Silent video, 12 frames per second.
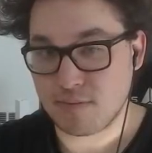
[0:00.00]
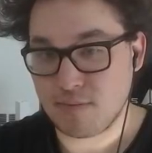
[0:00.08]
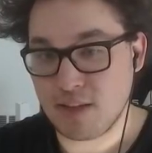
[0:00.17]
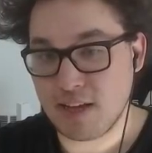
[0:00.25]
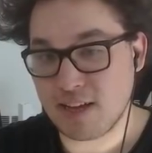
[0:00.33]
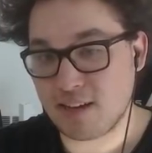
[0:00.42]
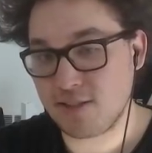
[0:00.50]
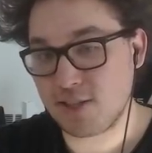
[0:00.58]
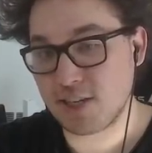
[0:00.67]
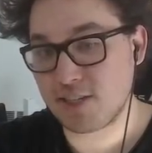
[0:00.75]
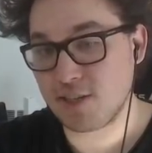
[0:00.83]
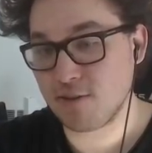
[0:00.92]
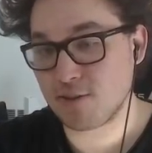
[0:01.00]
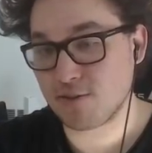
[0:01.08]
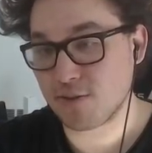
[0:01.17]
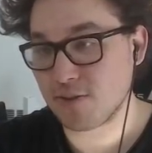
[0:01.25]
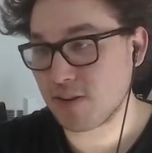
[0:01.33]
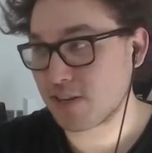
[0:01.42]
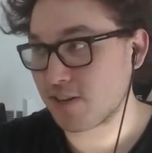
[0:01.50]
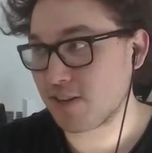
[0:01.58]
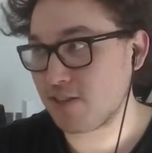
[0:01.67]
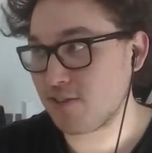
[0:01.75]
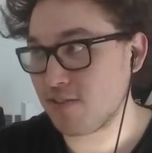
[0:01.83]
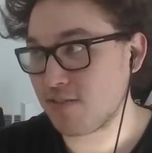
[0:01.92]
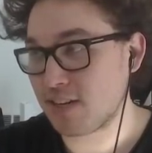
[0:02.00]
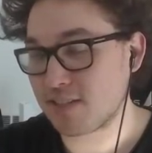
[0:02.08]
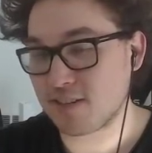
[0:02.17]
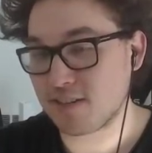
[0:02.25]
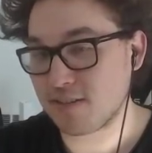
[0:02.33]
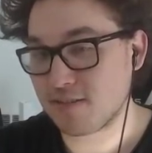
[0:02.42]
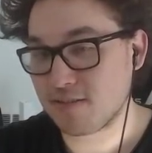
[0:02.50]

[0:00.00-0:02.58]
Like, I'll just use Ruined Reckoner on the Draven next turn.